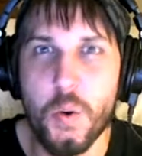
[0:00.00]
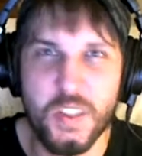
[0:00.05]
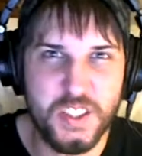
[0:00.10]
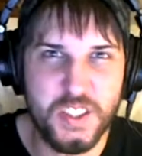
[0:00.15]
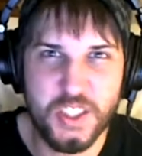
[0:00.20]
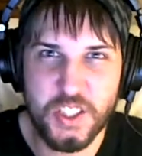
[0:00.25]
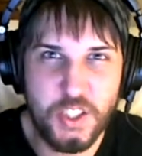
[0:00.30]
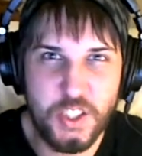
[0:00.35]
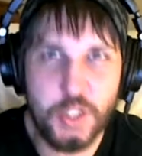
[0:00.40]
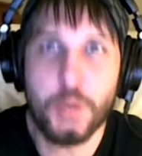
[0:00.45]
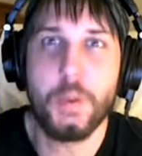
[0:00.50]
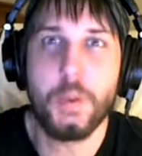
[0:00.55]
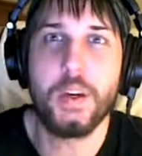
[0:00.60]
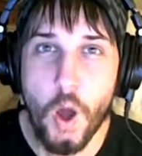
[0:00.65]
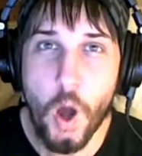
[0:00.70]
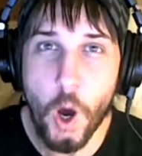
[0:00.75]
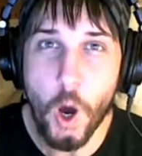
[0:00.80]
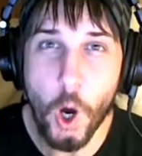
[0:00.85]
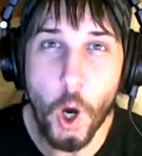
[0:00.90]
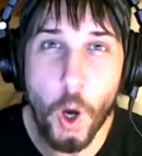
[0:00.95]
just do
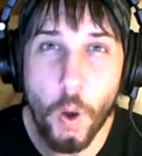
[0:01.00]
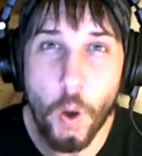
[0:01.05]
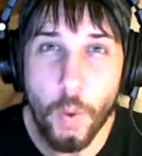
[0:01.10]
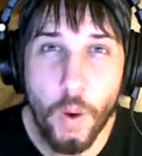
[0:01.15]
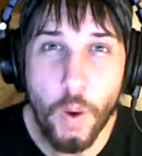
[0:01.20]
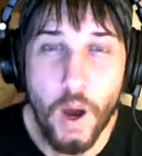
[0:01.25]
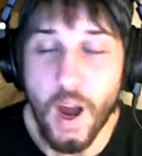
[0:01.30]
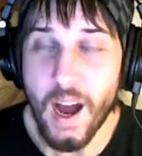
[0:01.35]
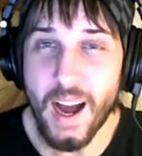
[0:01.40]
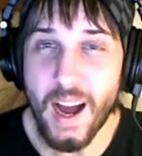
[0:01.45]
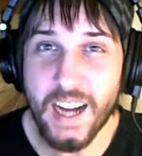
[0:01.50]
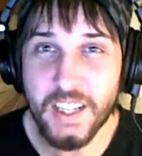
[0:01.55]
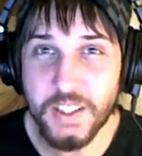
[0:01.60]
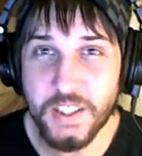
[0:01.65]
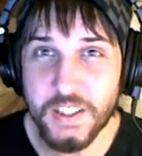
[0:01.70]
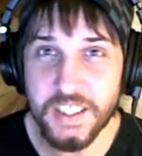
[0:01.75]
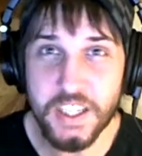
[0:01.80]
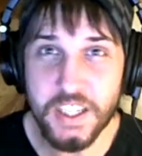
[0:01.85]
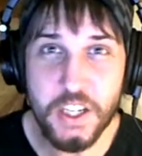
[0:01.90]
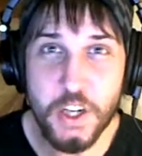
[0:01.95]
it. Oh,
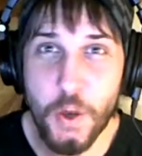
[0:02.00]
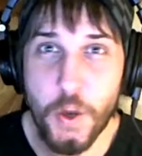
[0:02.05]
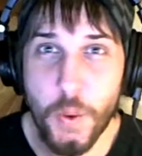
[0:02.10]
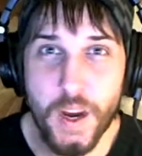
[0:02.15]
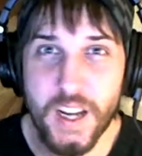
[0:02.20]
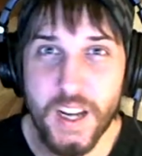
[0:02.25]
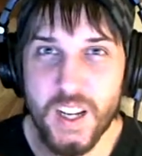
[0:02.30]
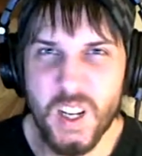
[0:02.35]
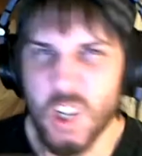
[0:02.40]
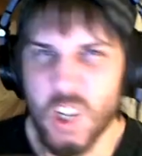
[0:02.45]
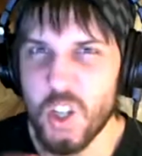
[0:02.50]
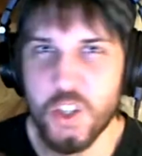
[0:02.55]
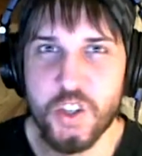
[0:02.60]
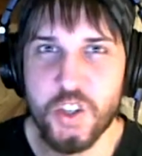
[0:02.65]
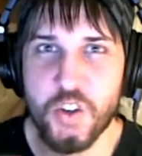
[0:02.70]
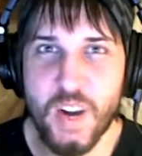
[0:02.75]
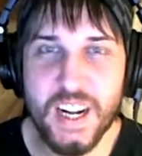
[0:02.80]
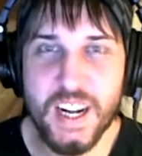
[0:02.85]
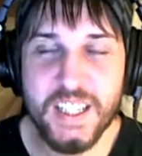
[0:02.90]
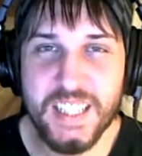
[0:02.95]
actually, you know what?
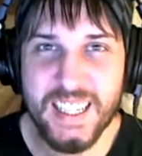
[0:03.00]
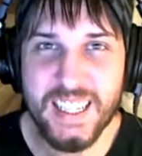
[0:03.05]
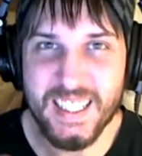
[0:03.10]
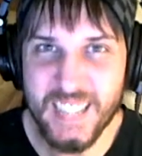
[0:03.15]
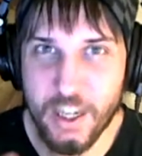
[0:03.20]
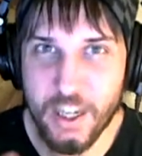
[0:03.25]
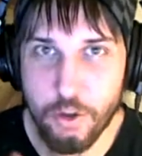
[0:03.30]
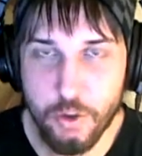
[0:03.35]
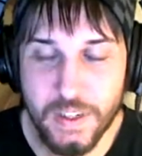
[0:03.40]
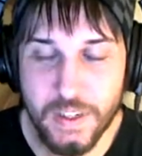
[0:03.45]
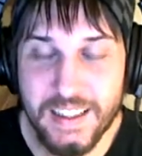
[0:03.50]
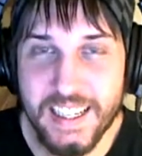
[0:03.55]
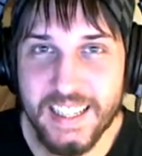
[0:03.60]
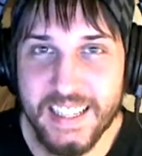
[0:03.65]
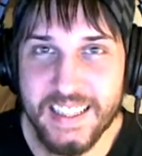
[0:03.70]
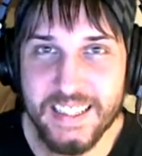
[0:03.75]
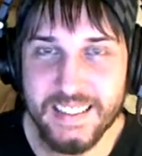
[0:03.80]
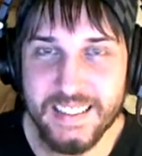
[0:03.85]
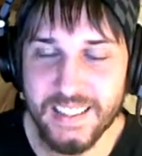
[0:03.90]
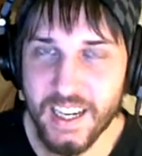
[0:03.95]
Scratch that. Stop green light
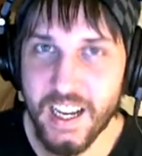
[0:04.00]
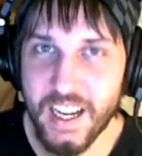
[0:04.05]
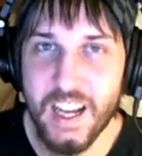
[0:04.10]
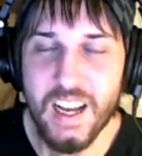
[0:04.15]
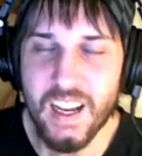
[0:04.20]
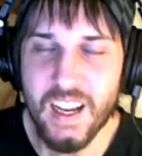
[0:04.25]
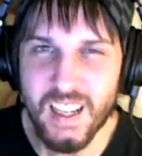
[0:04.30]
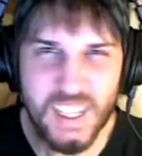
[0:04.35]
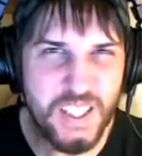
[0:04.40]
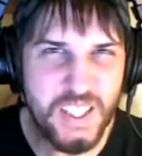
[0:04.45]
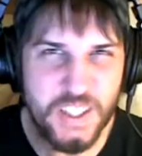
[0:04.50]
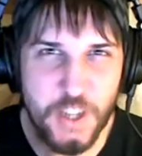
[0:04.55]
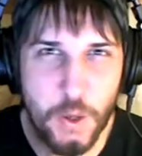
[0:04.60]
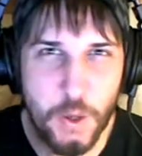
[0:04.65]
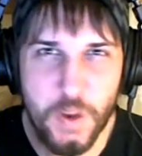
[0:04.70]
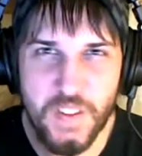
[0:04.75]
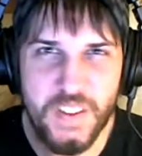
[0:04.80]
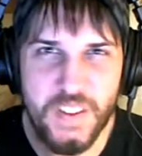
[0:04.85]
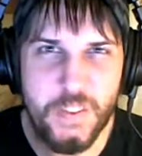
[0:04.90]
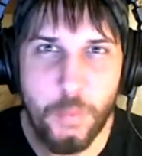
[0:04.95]
this. Yeah. Let's throw
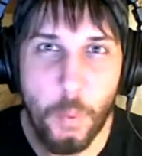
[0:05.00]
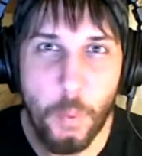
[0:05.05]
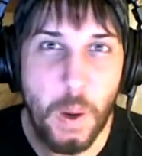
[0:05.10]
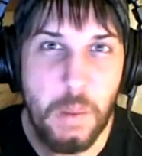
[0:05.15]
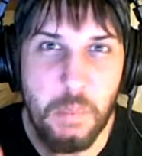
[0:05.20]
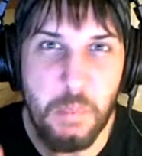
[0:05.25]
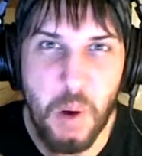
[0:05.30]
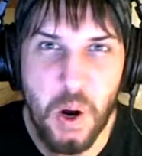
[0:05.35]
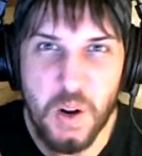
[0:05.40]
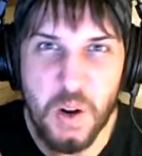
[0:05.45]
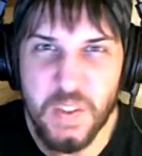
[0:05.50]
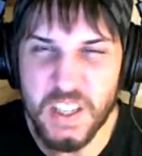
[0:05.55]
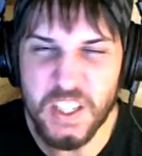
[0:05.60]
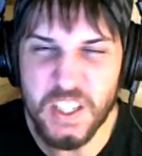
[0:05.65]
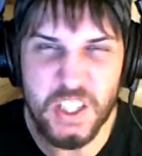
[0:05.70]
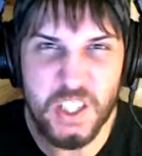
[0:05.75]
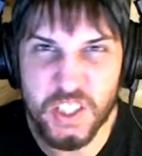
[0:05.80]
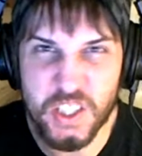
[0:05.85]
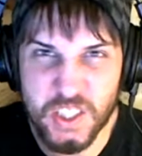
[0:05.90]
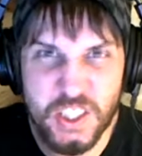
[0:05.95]
in this one part that
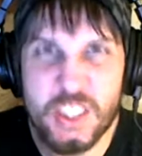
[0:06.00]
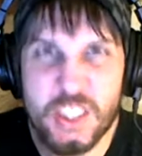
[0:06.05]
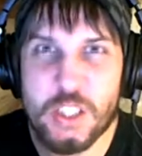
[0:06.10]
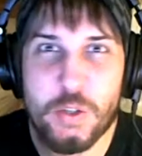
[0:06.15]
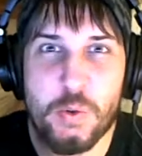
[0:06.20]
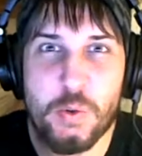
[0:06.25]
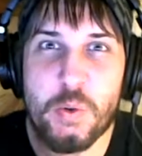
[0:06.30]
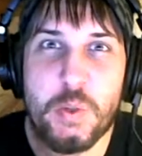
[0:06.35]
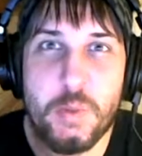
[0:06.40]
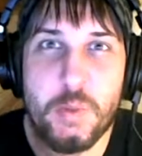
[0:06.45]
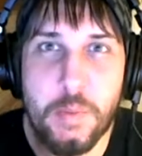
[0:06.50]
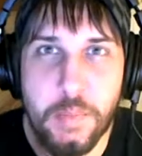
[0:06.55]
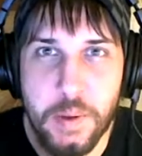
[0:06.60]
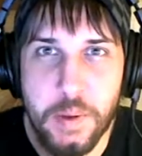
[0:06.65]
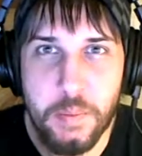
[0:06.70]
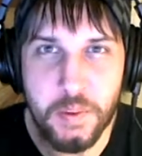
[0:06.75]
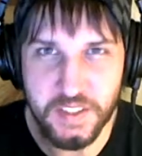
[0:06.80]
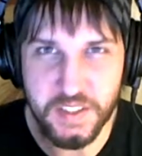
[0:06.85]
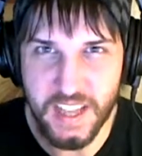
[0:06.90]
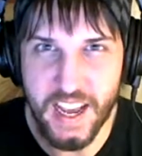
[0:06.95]
just screws with
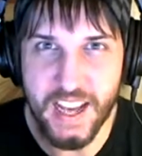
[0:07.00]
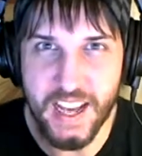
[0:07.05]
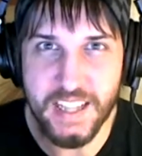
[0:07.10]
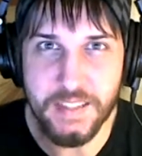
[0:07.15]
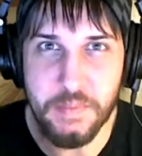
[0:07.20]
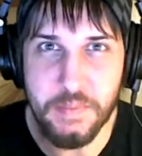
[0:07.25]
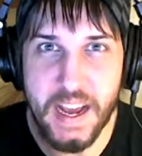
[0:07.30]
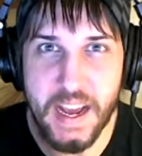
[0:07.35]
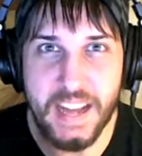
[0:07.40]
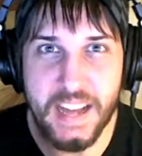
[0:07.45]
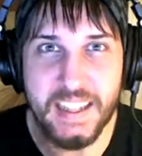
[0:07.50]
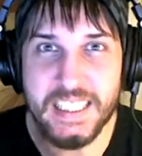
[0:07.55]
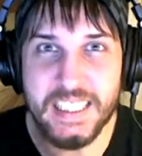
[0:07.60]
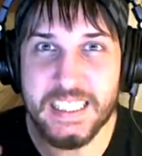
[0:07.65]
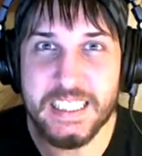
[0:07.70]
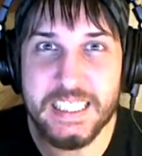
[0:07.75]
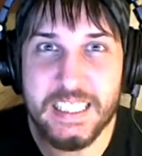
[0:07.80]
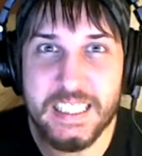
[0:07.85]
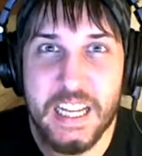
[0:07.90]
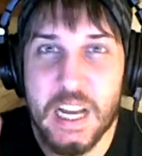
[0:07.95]
people's heads, man.
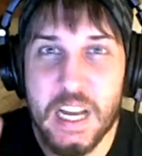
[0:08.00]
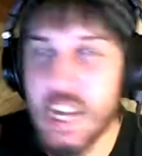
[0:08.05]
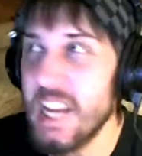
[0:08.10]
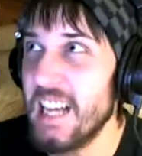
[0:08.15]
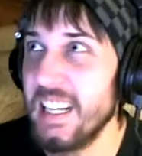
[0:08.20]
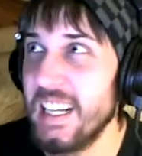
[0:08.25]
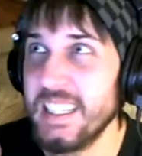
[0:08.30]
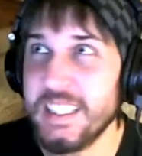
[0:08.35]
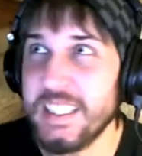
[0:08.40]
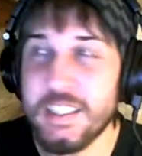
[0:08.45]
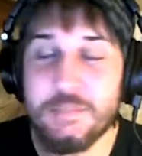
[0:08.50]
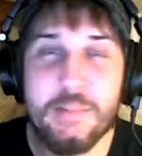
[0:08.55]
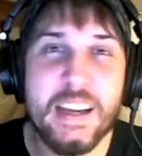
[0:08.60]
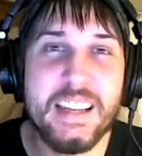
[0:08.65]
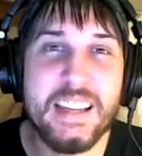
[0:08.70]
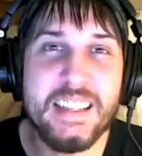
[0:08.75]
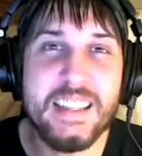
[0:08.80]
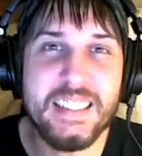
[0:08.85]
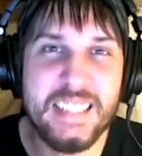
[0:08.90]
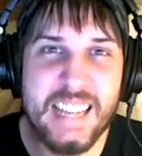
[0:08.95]
Let's just make
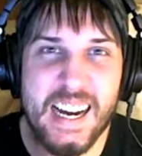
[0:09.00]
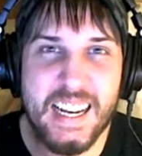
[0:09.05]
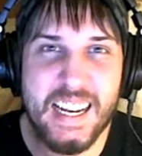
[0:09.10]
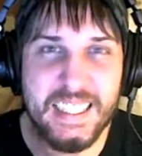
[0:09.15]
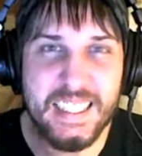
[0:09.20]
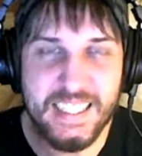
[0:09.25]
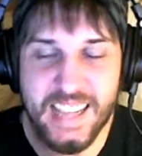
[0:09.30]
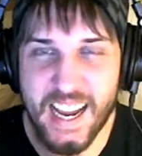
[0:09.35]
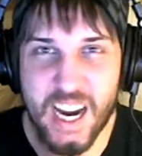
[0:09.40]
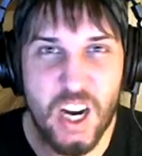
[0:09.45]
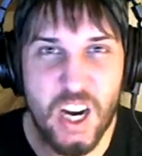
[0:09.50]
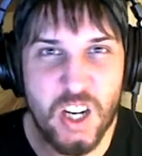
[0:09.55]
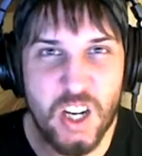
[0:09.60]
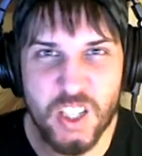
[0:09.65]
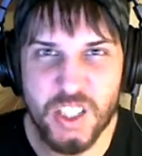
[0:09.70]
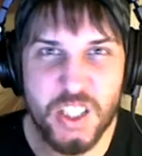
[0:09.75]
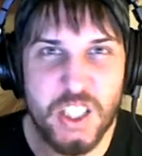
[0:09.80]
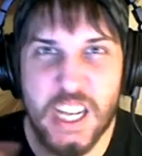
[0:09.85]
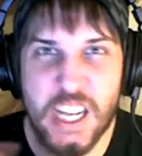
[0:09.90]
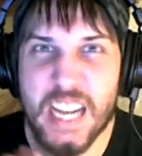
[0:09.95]
this guy's hair
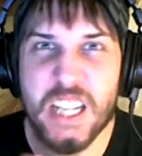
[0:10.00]
just change